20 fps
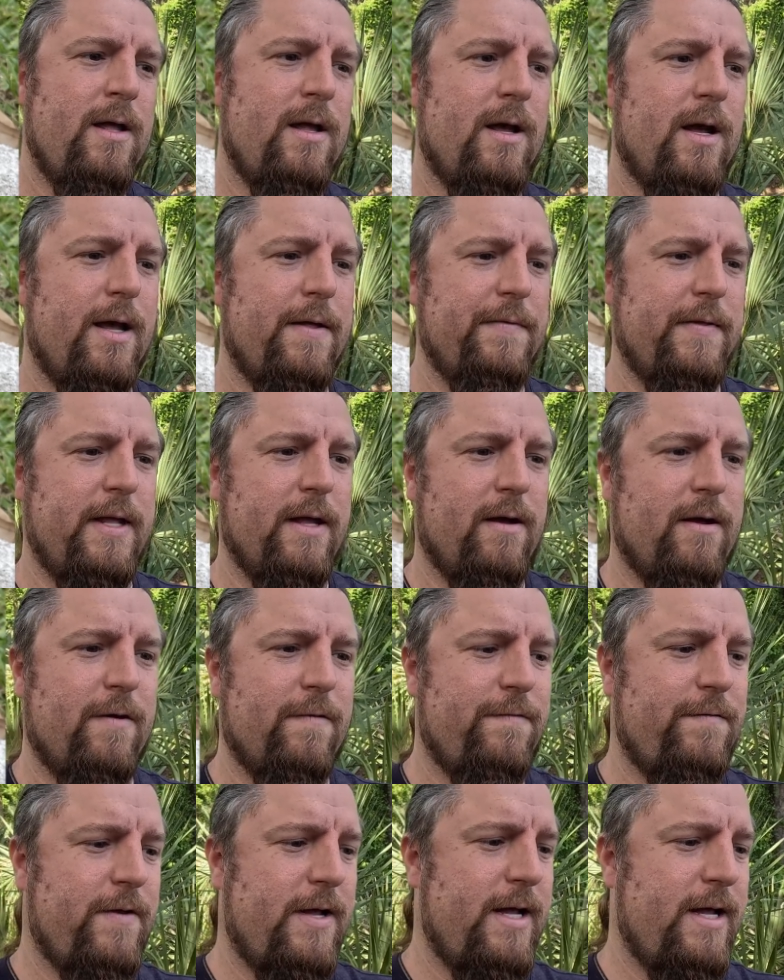on the
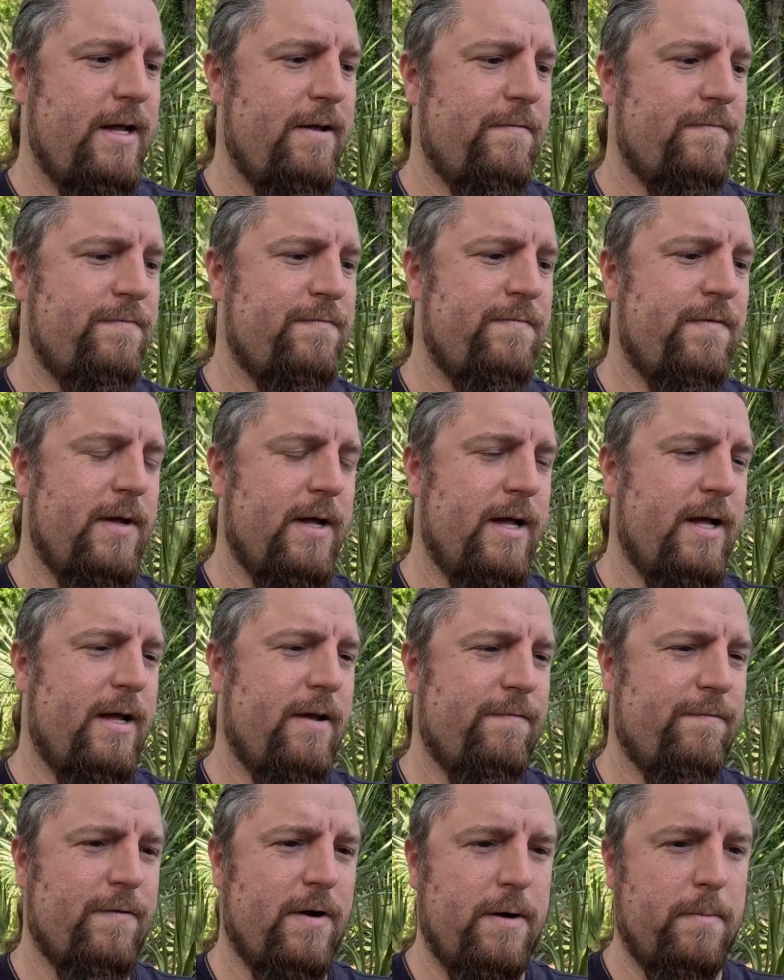
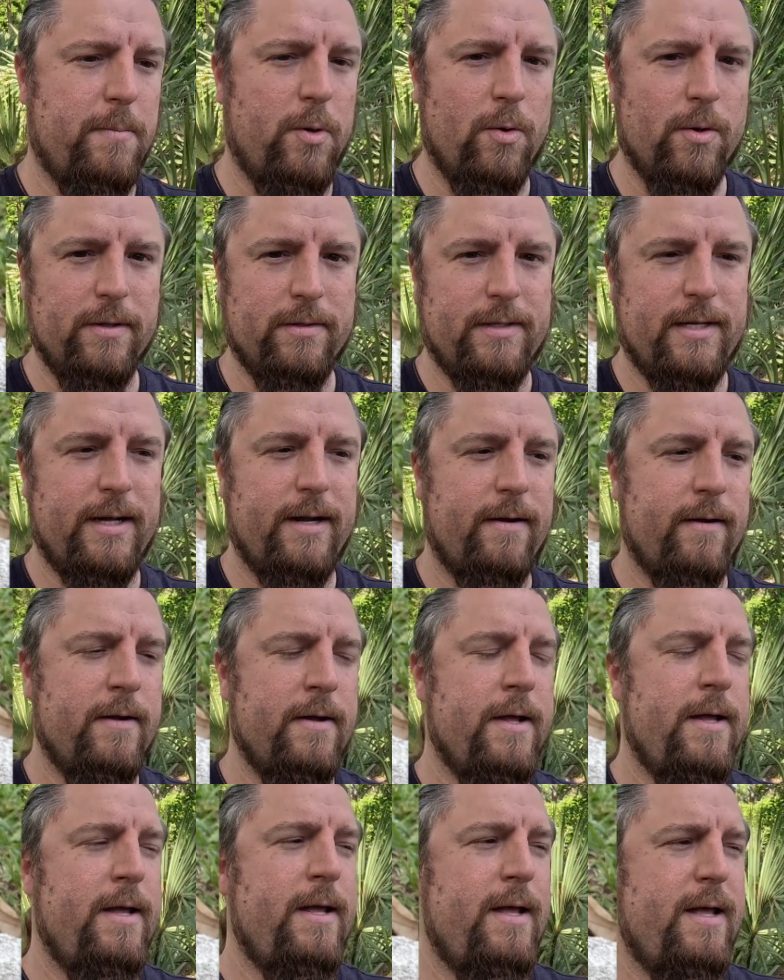R5 front port there
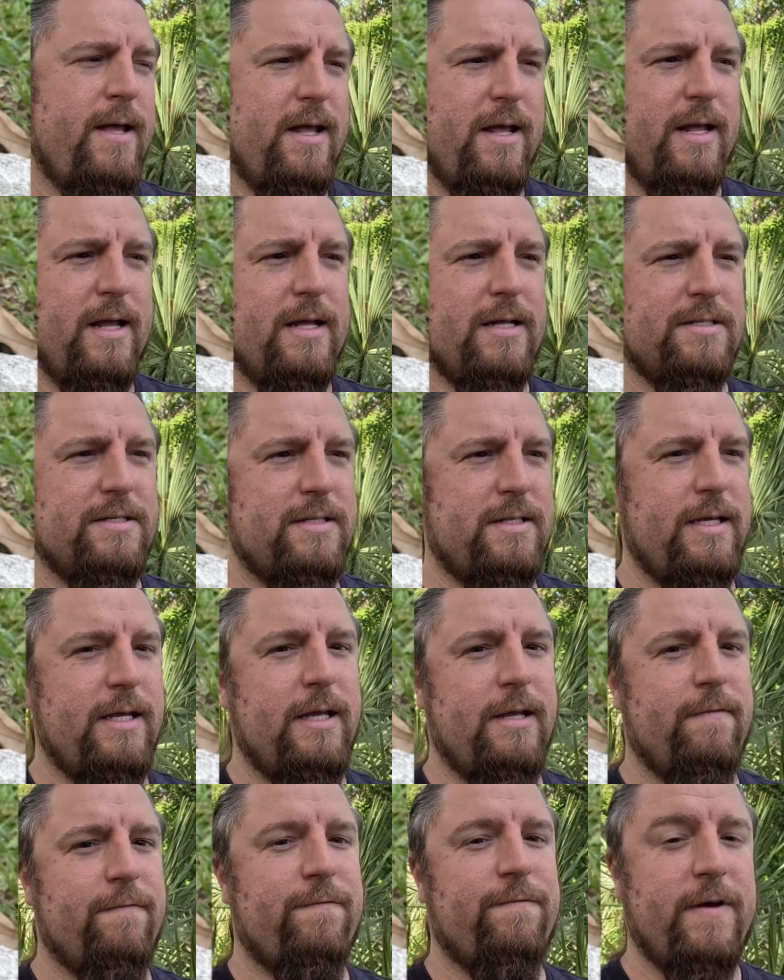is
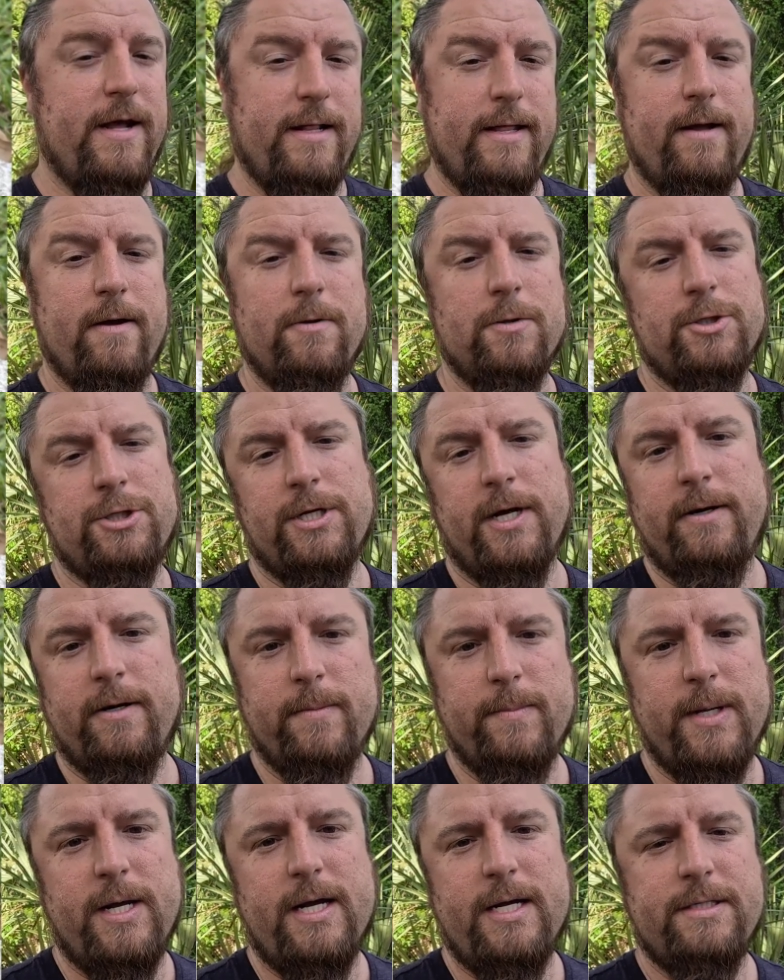the Velo Shutter
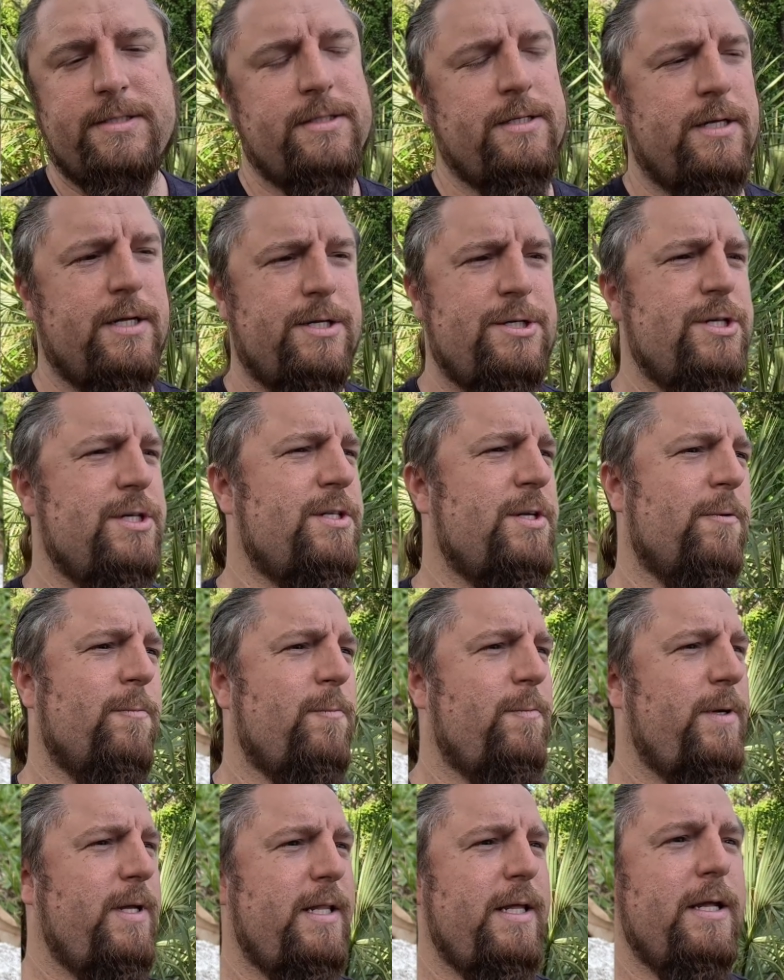Boss. It's just a
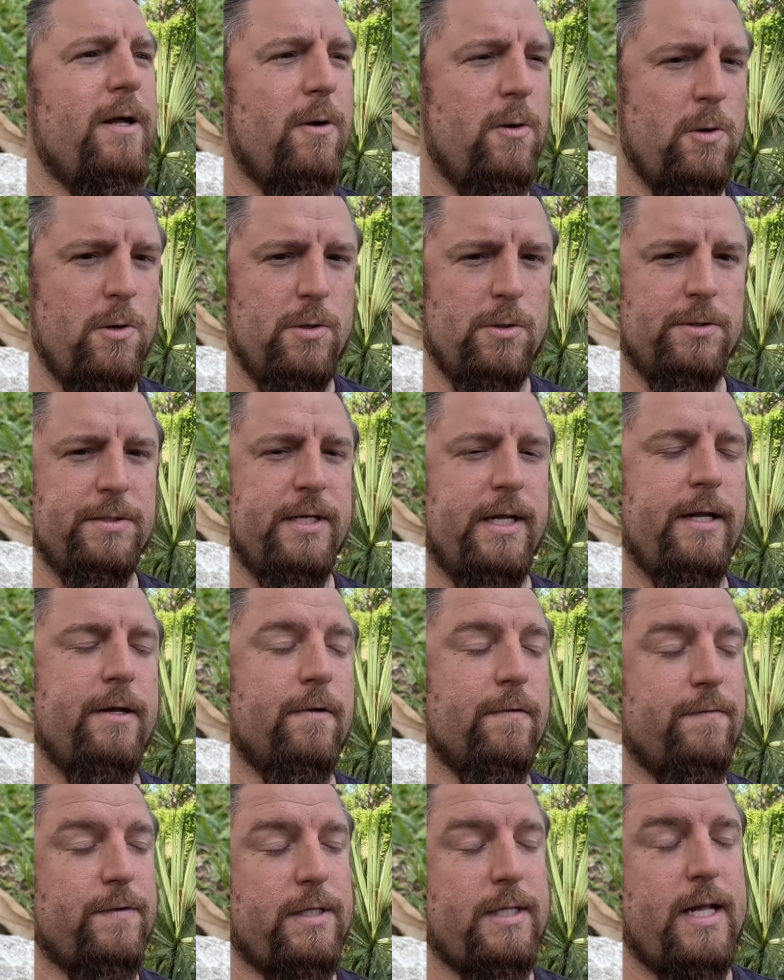really old
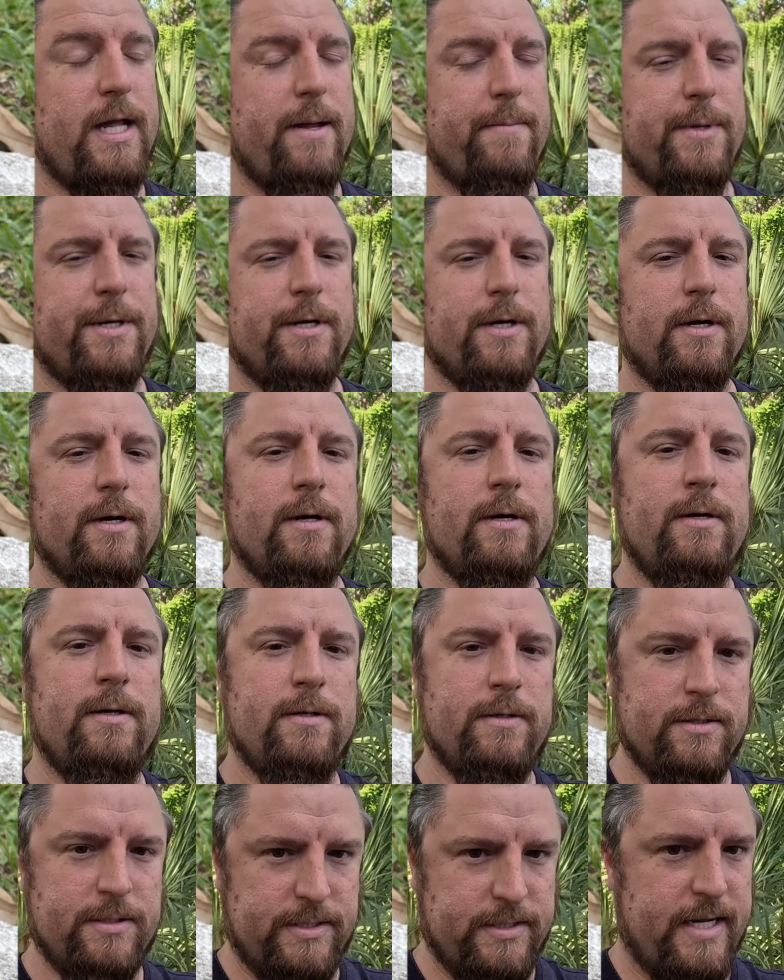intervalometer
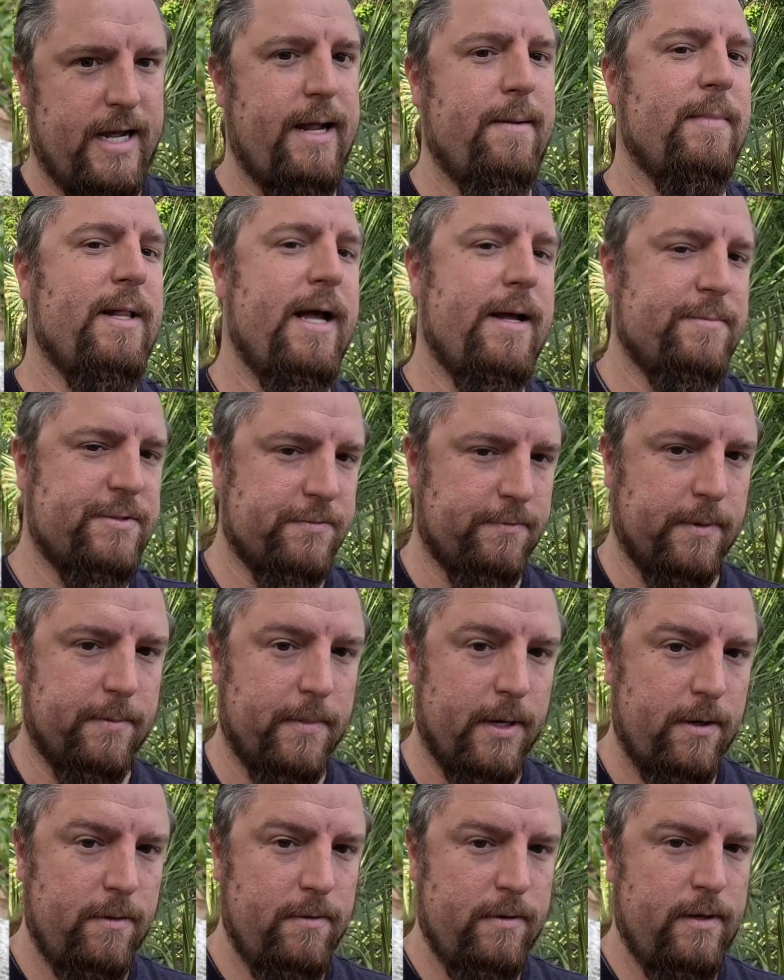time-lapse
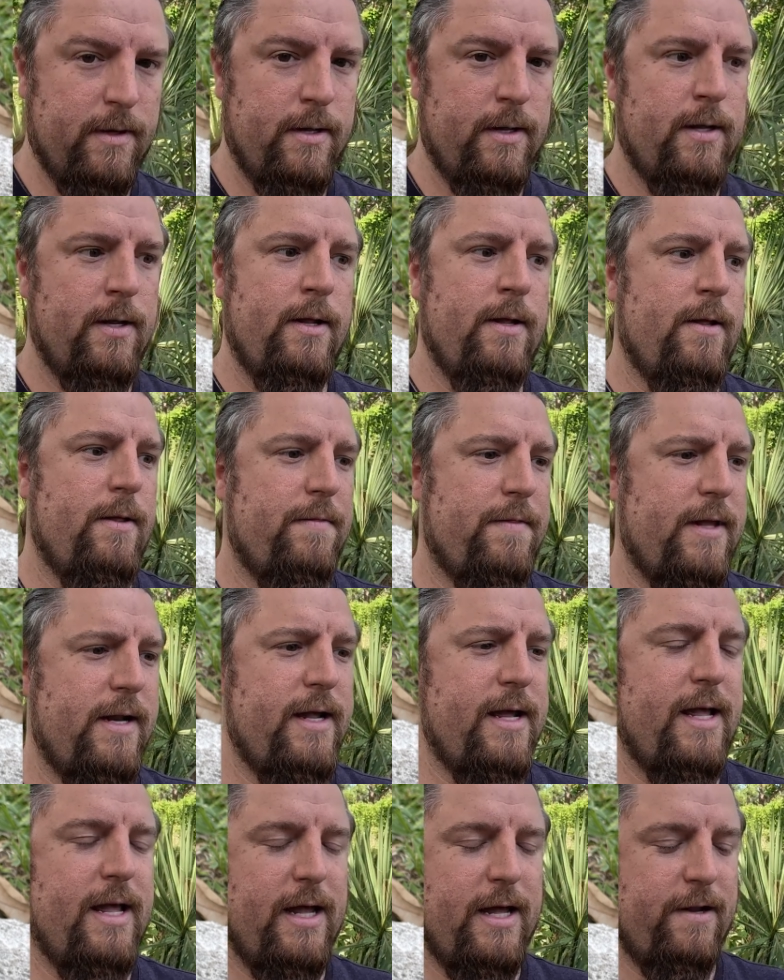remote that
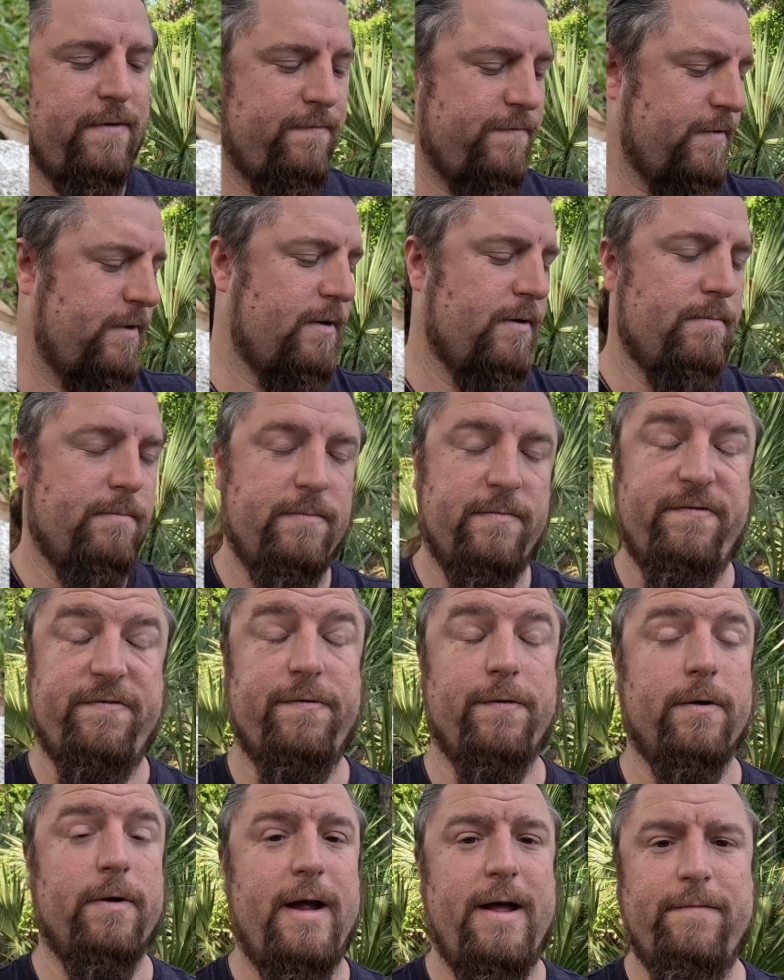I had for
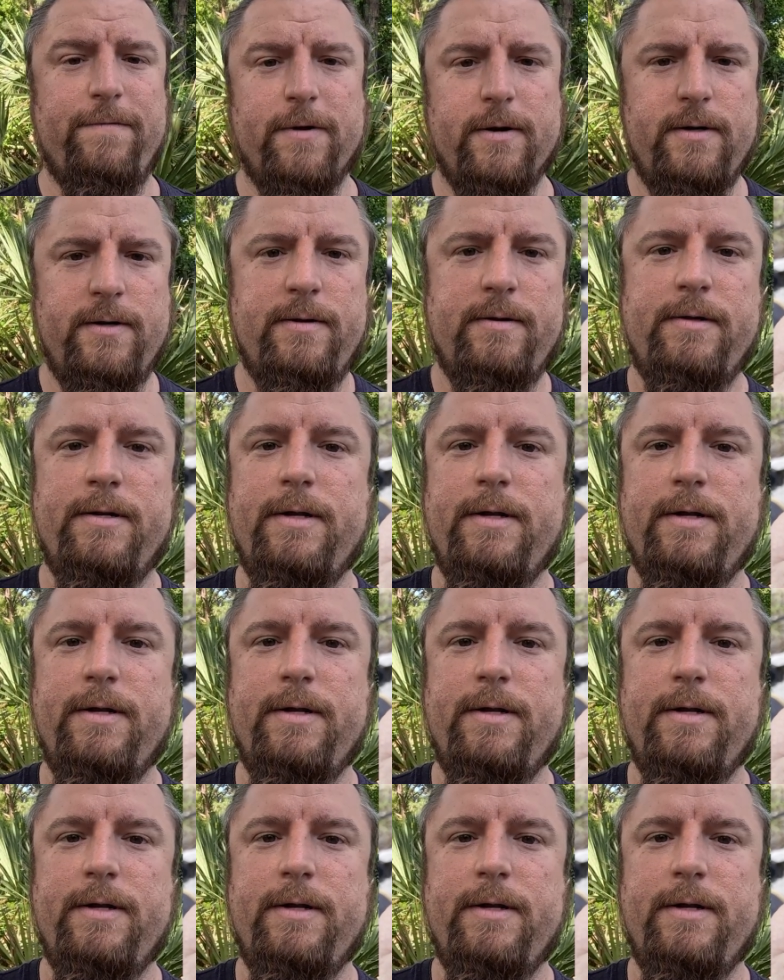forever.